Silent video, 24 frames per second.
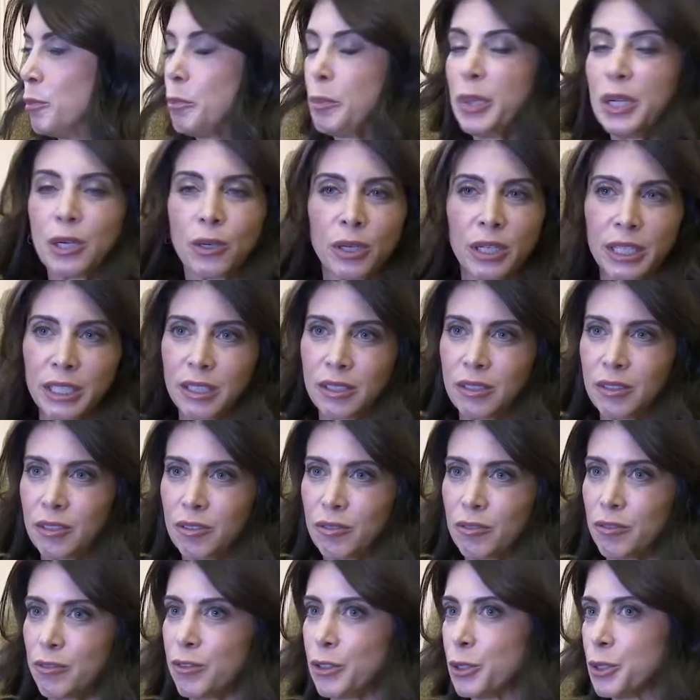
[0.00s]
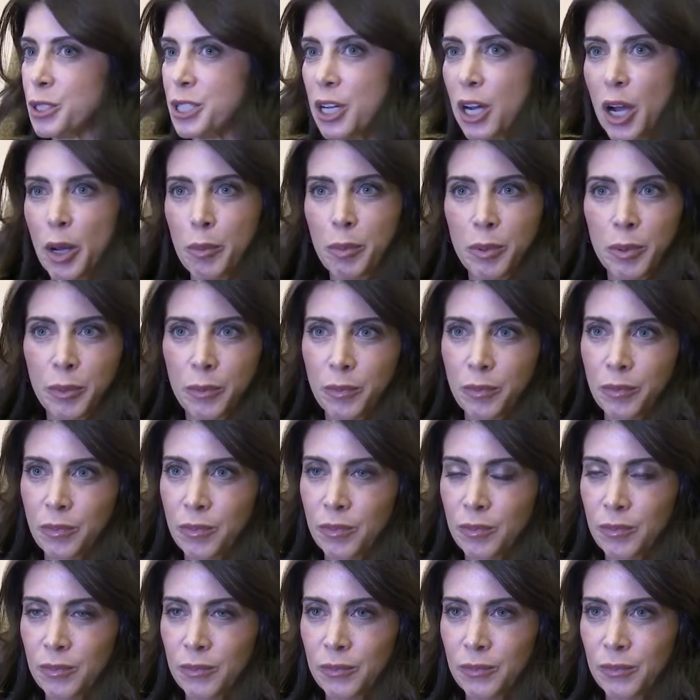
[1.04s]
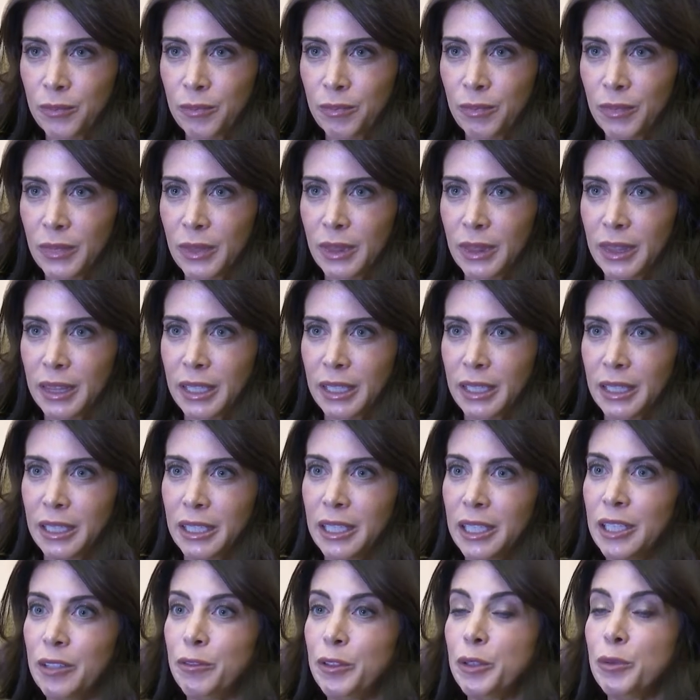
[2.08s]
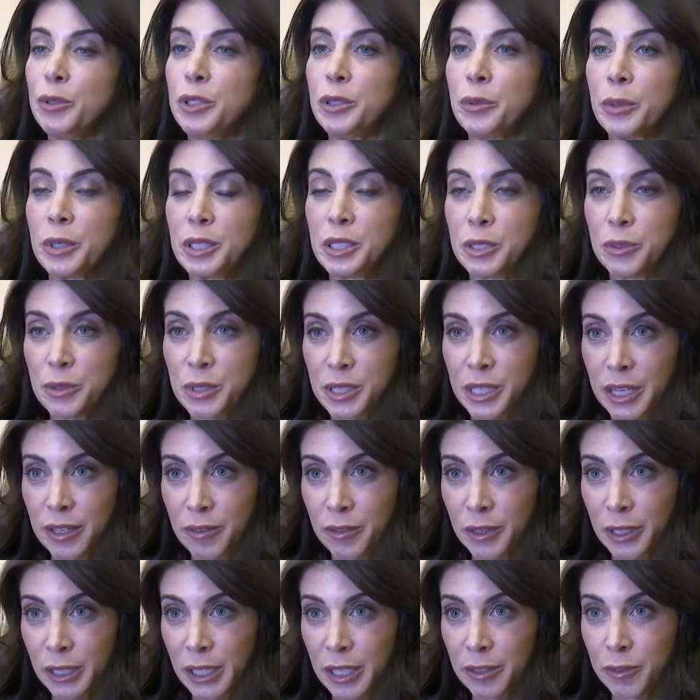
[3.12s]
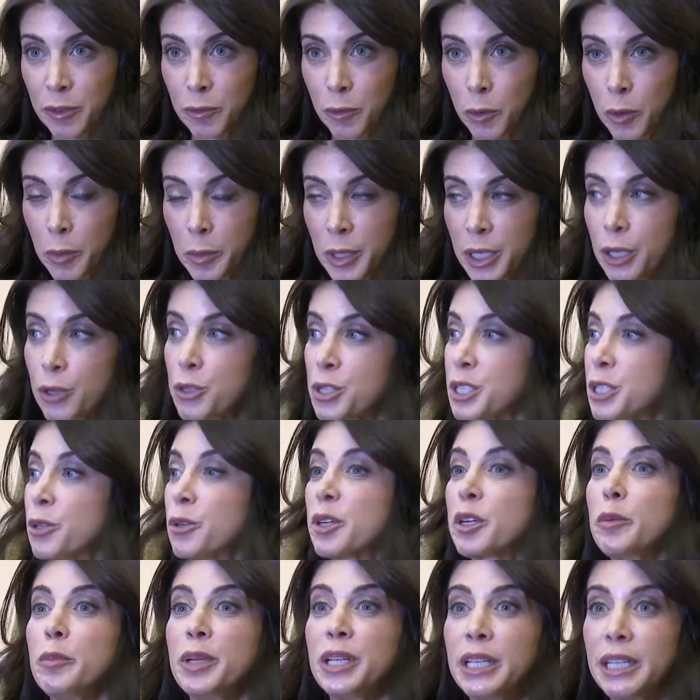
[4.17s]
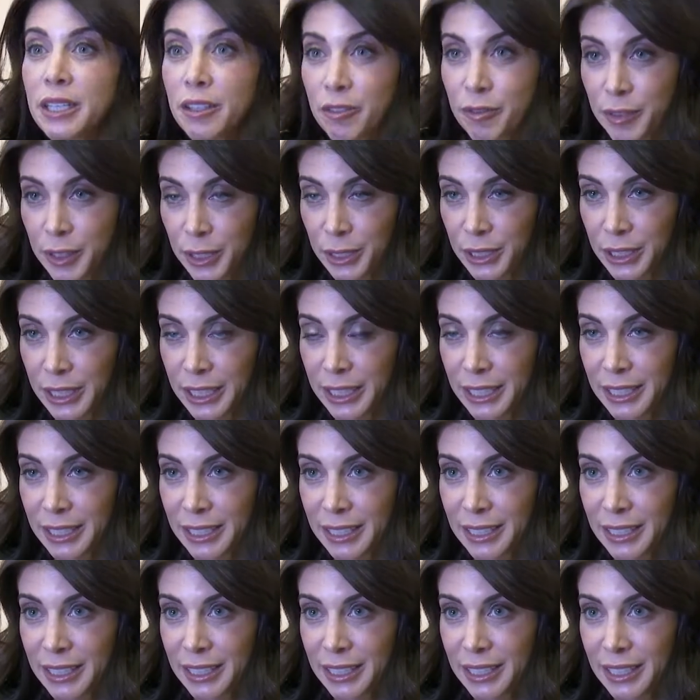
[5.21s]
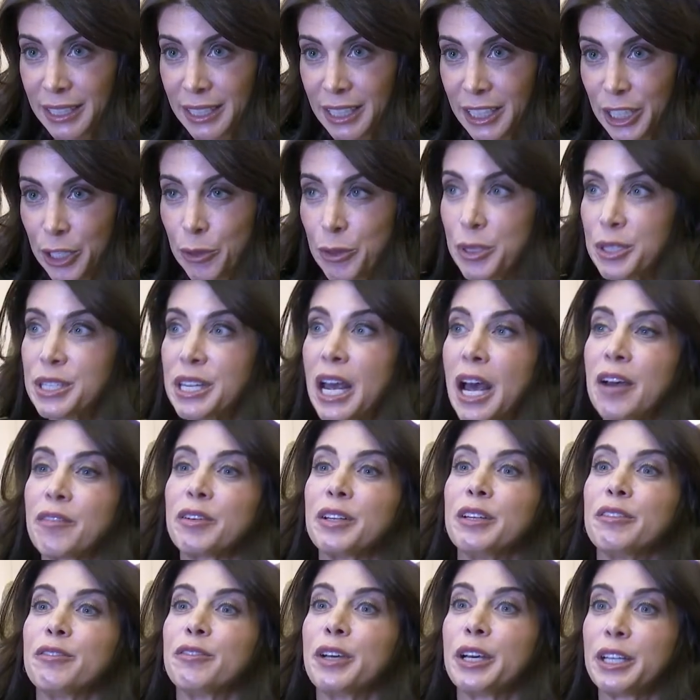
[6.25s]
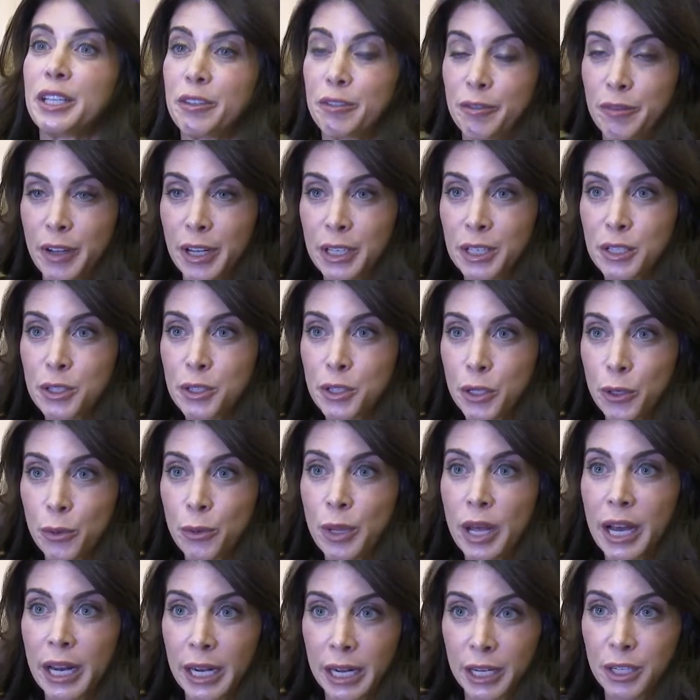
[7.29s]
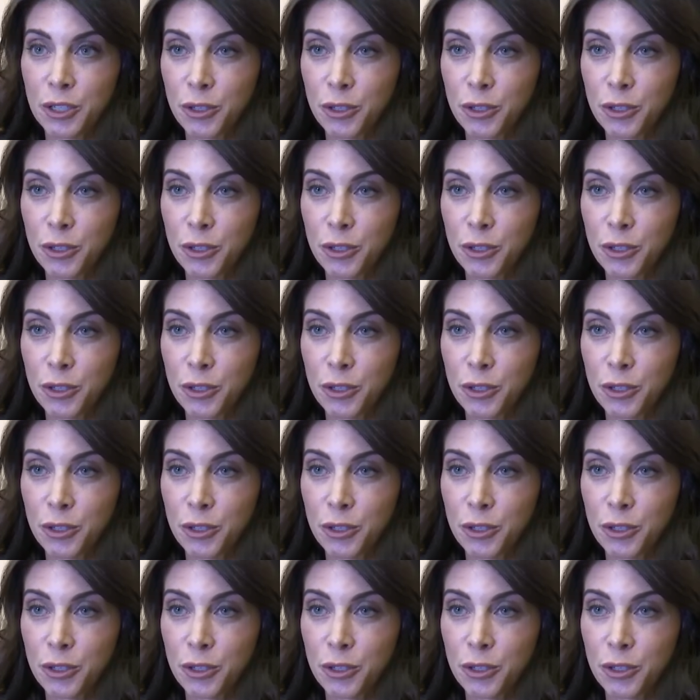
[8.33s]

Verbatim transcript: Period. Full stop if you do it to save the life of a woman, you're still committing a felony you just have a, a, defense to that at